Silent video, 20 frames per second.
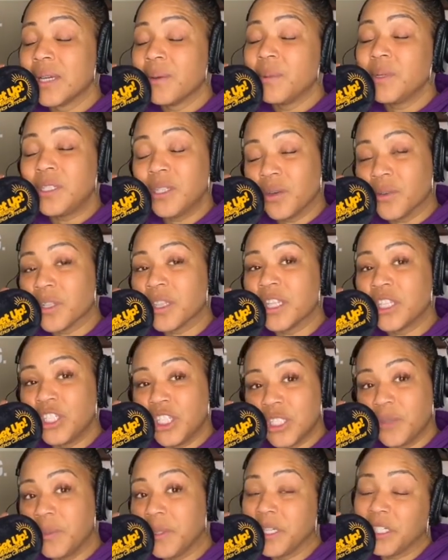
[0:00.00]
We told her that
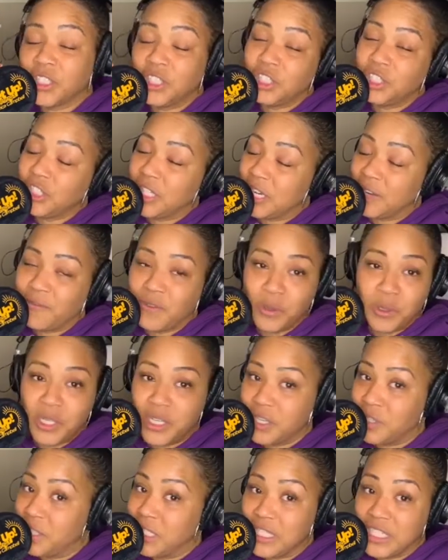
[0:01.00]
just because she shed a few
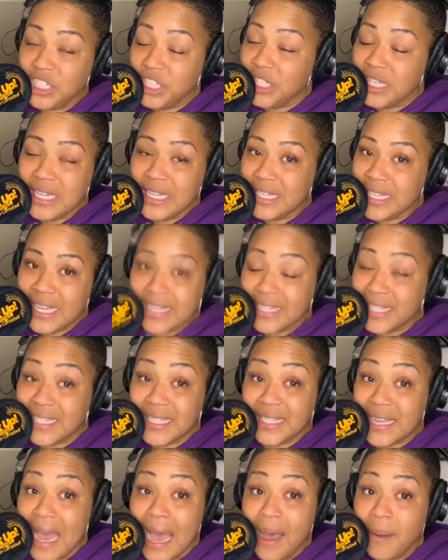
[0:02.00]
tears, she didn't get to
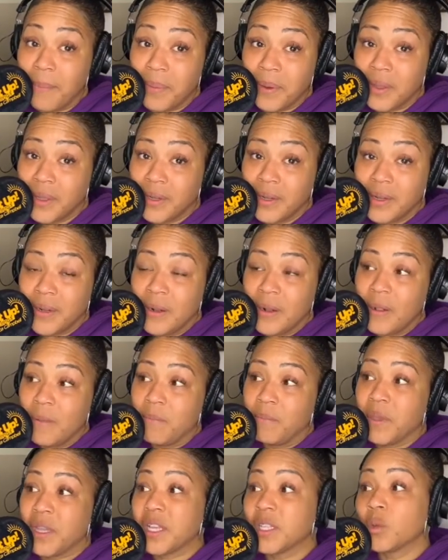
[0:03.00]
stop
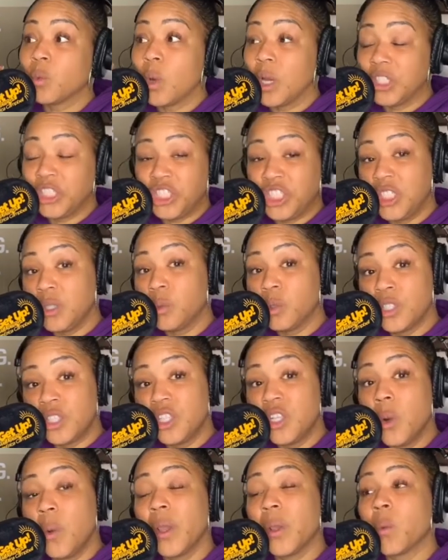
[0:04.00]
because what she was
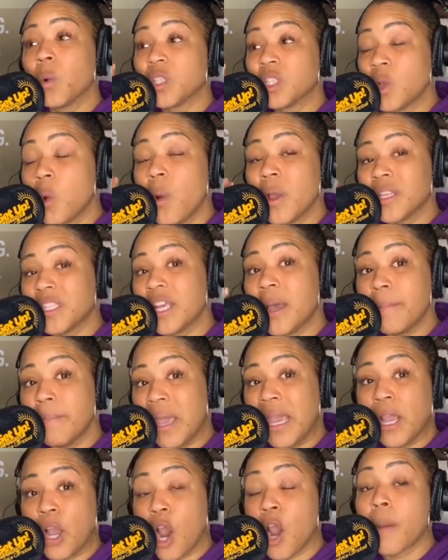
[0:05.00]
doing was going to
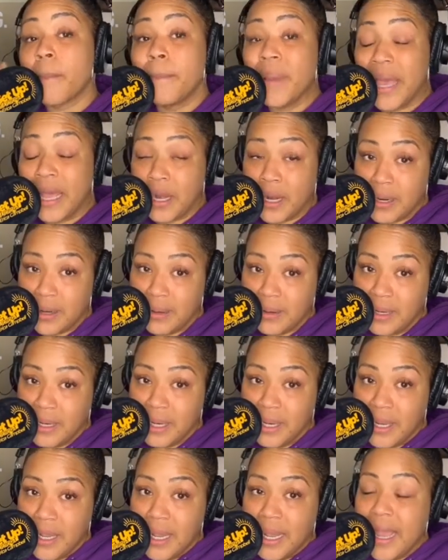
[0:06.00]
make her better.
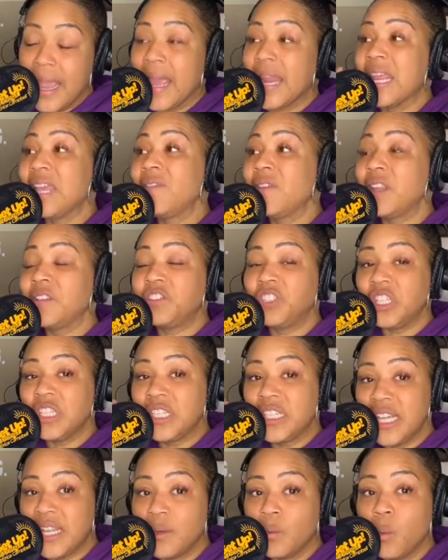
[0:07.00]
And even if she
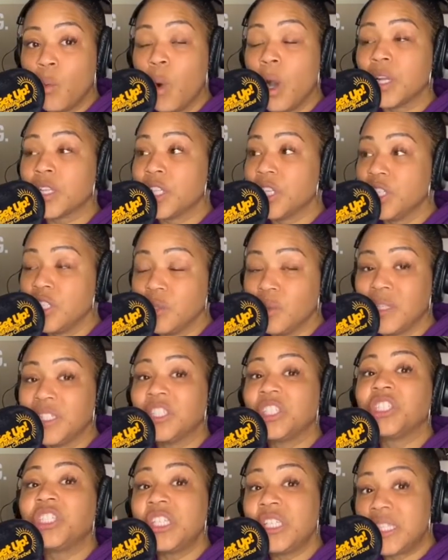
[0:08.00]
didn't want to do
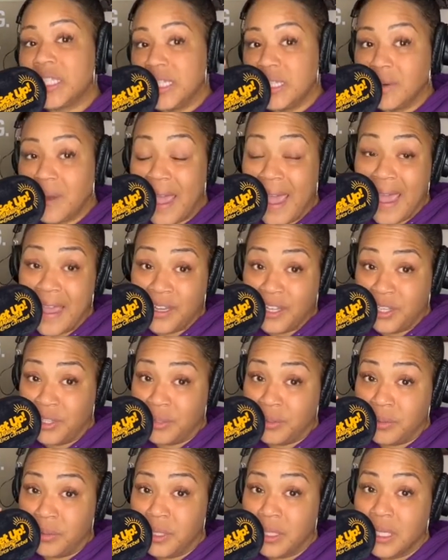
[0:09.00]
it, she still had
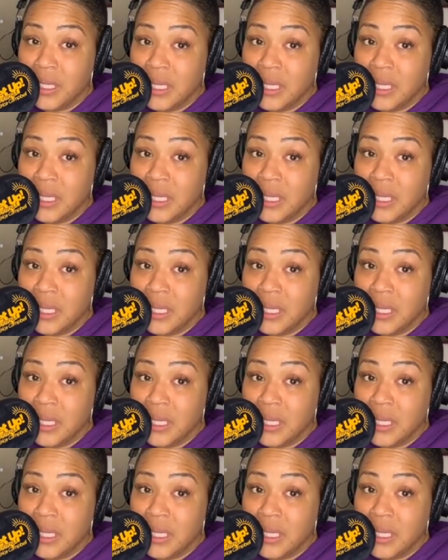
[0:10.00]
to.